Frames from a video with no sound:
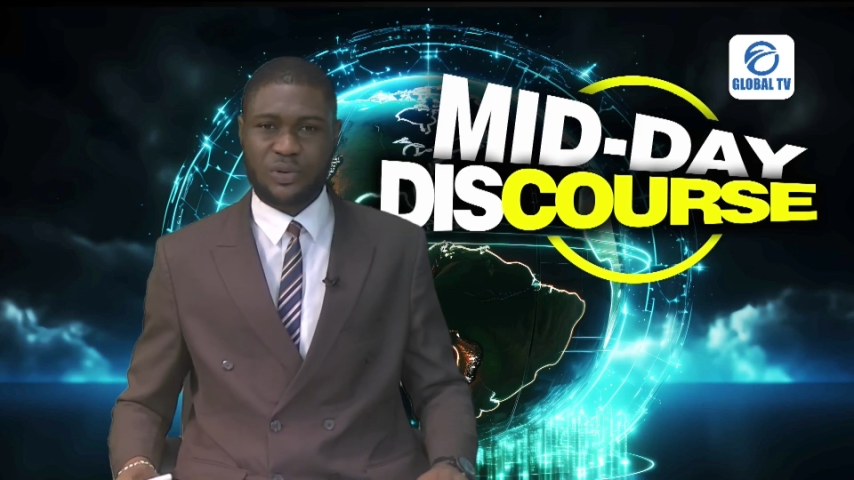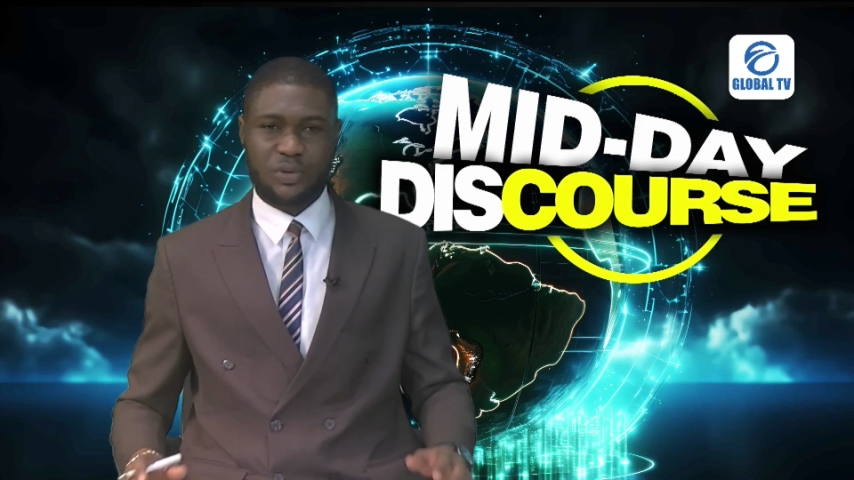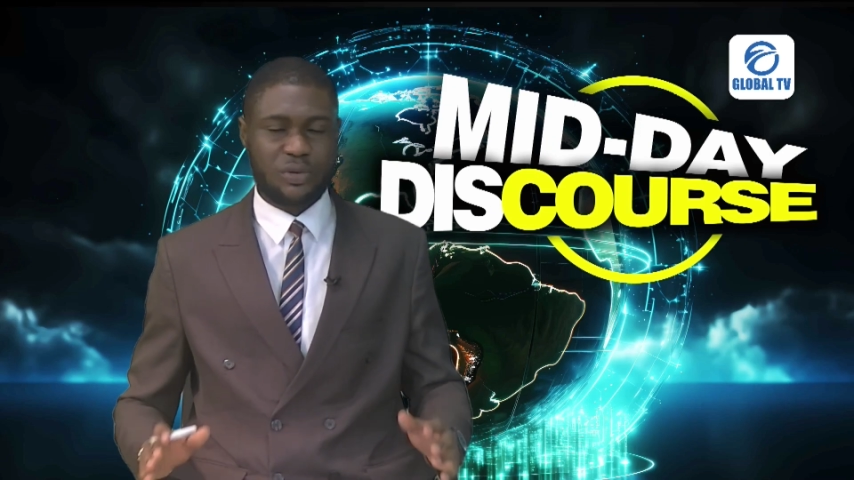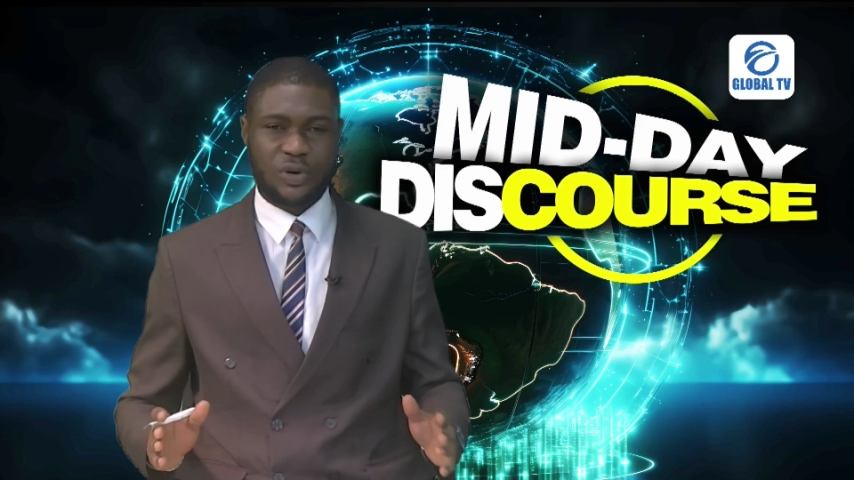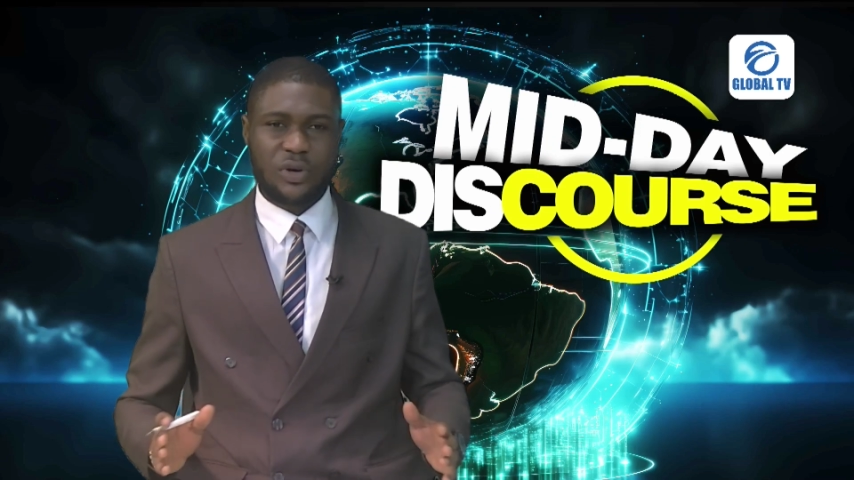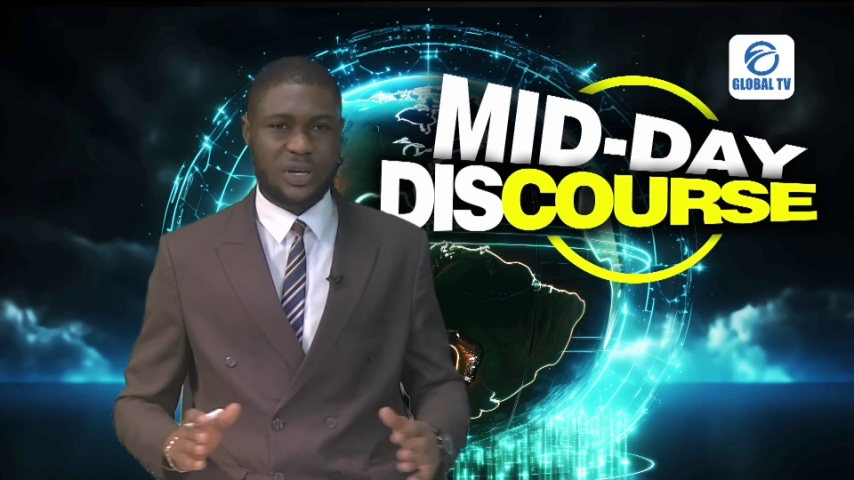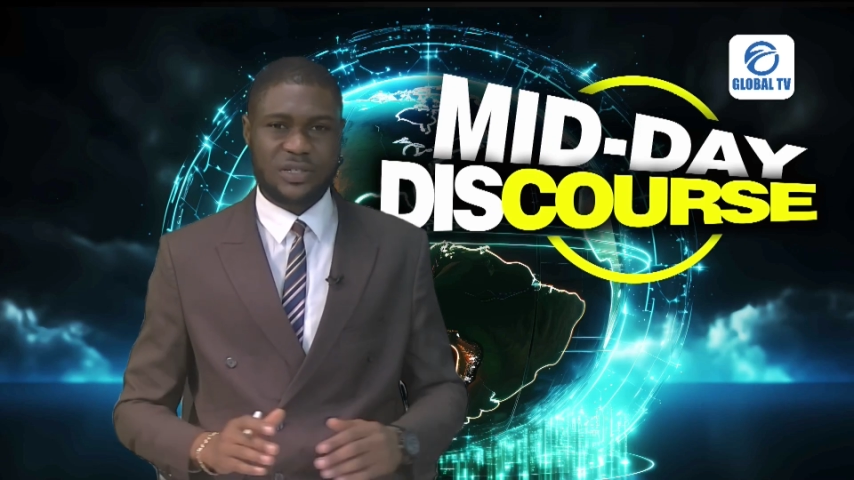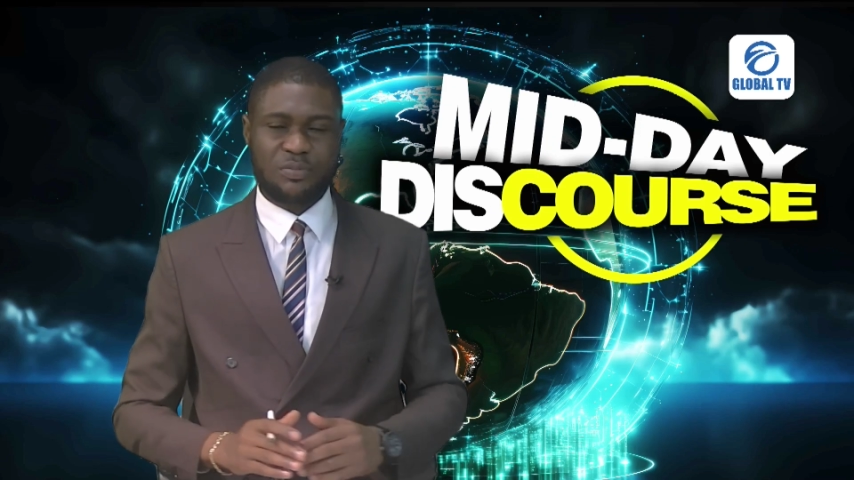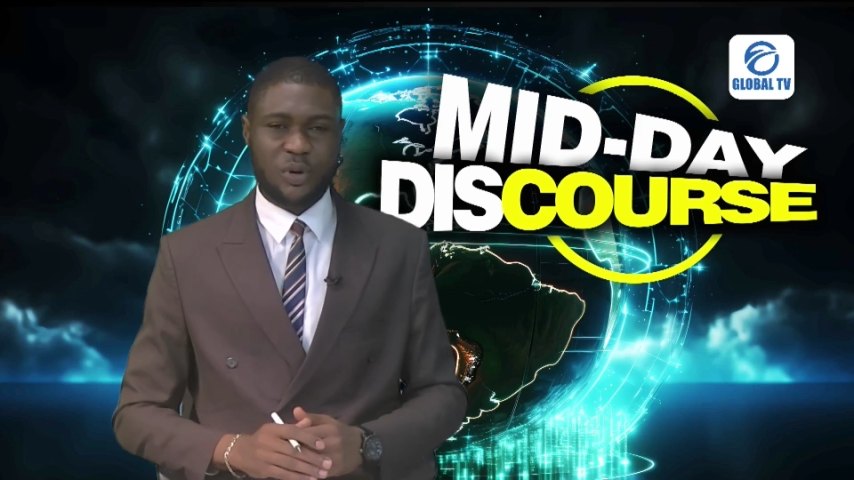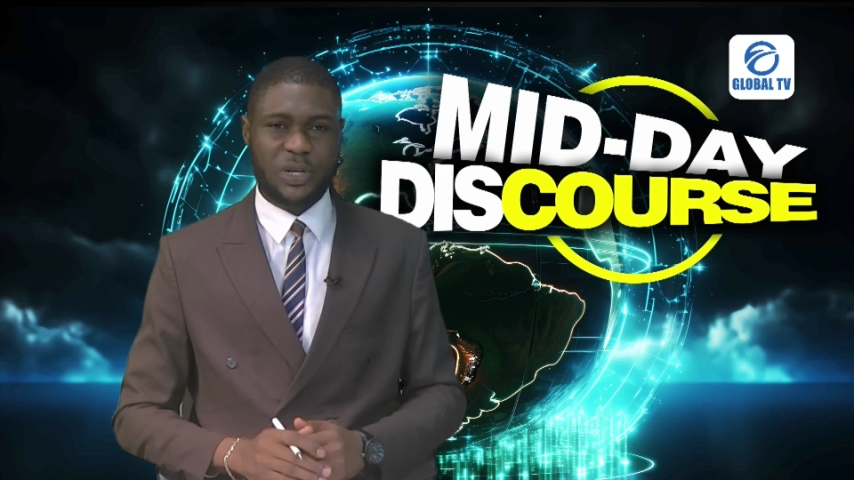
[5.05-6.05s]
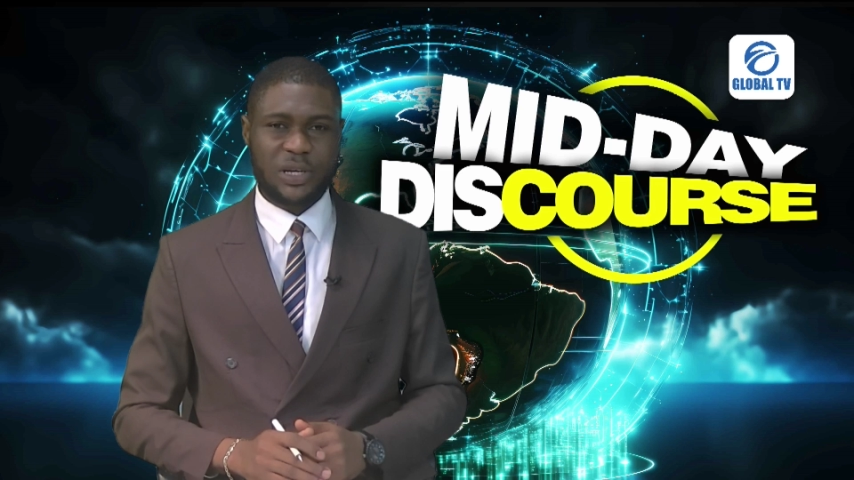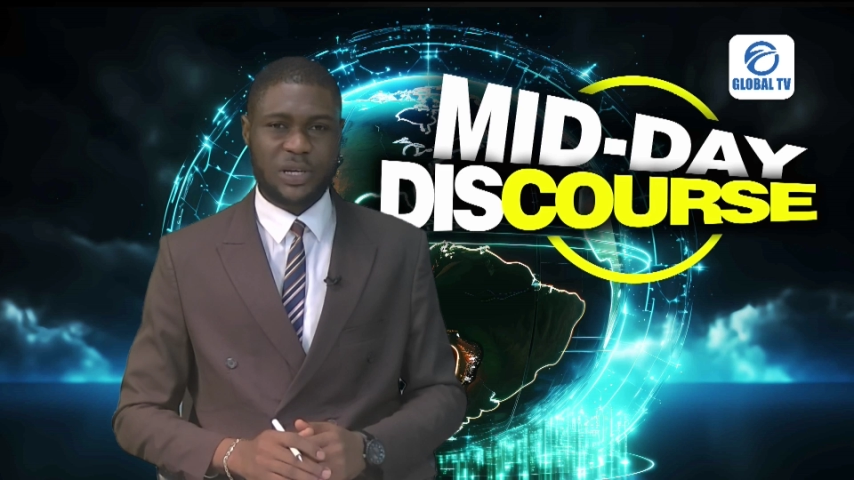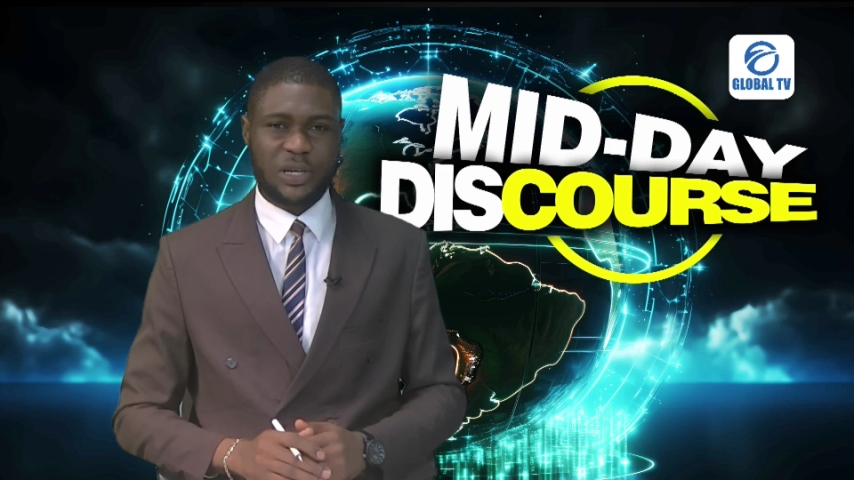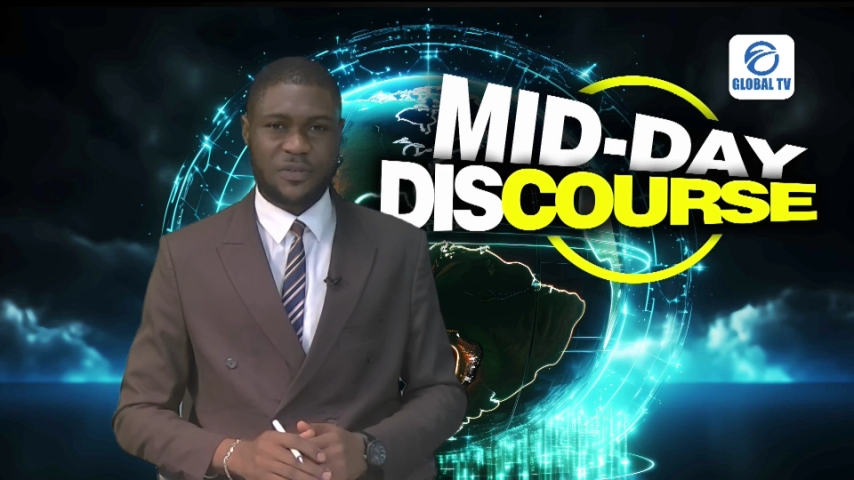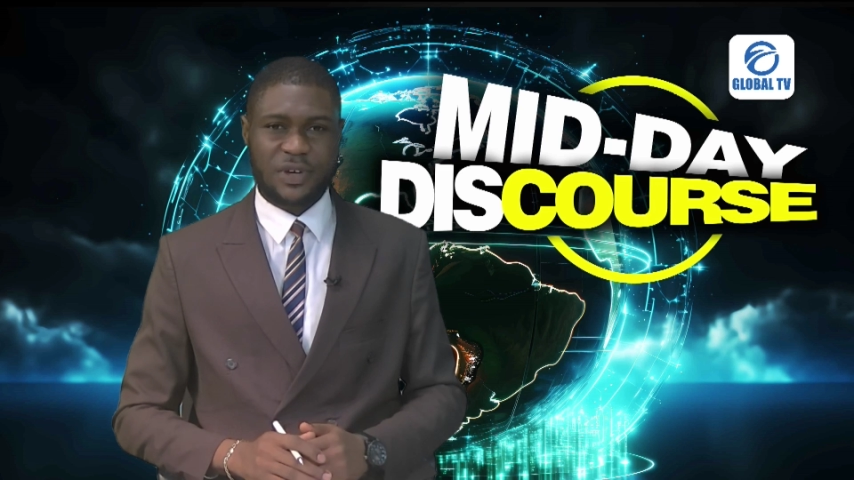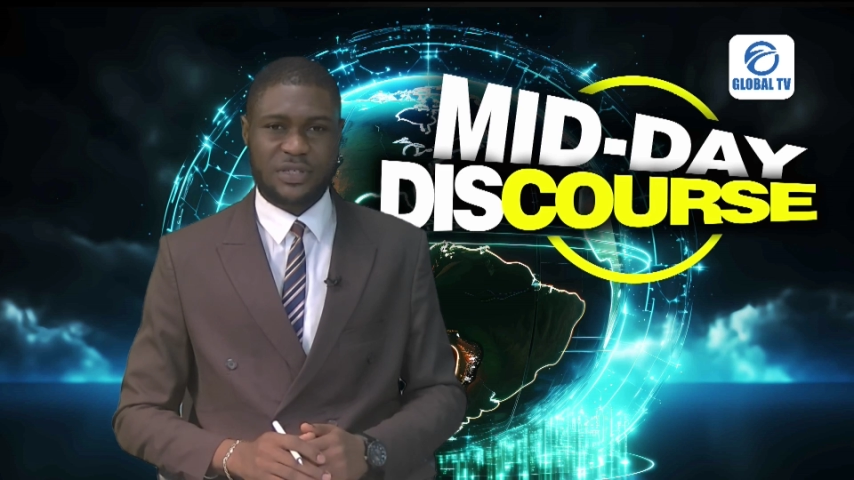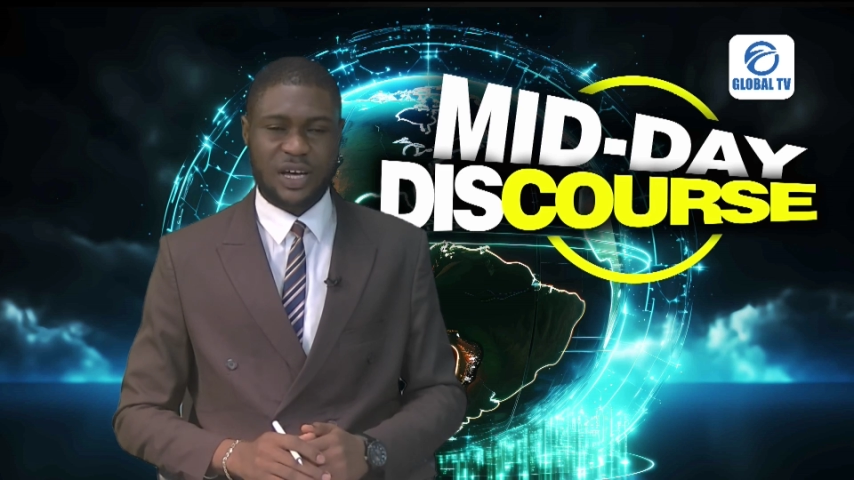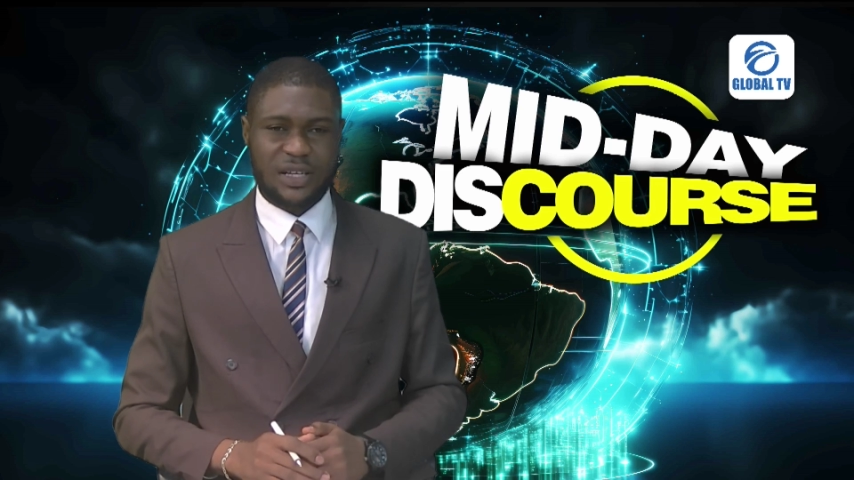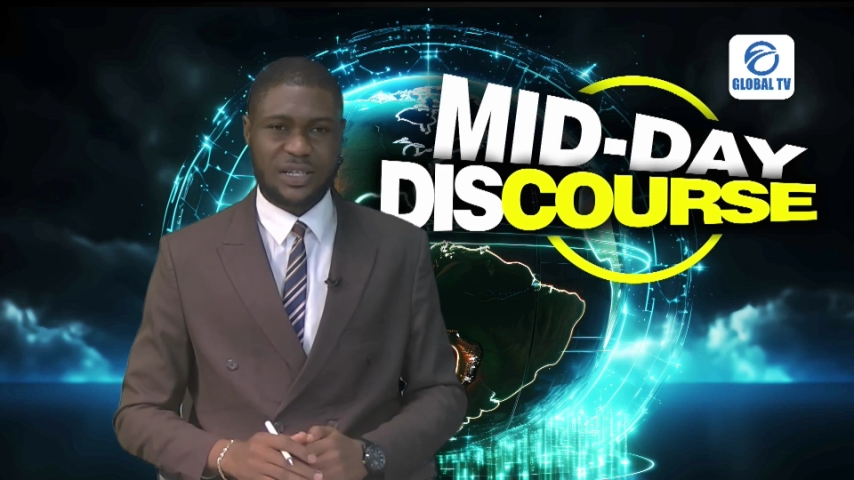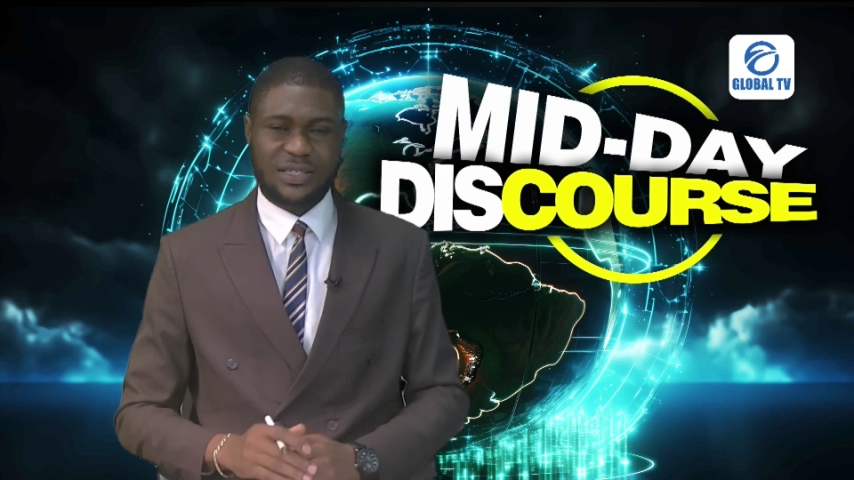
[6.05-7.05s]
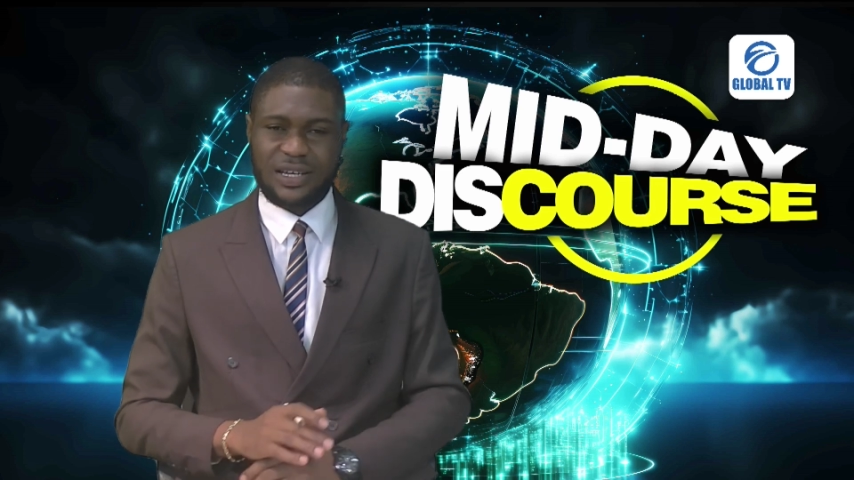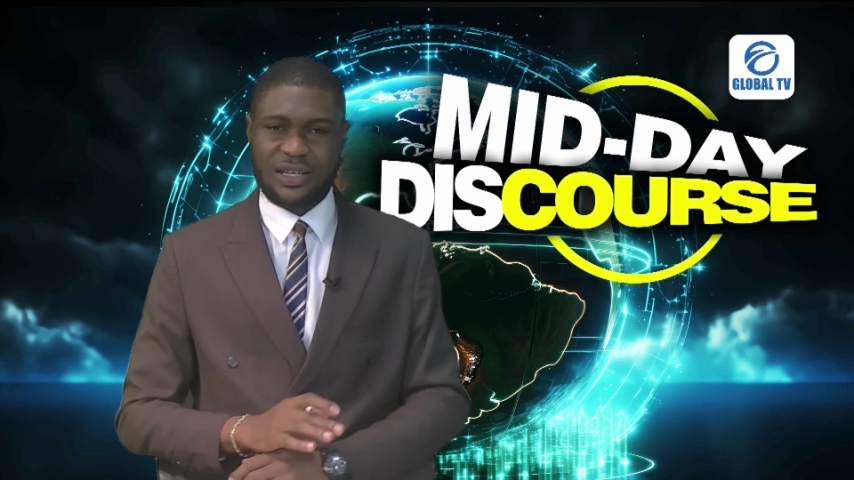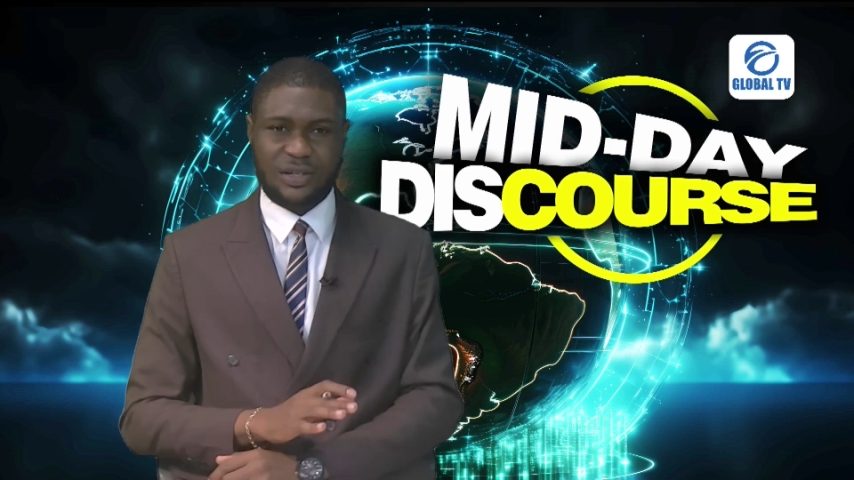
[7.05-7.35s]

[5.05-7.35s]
who is a public affairs analyst,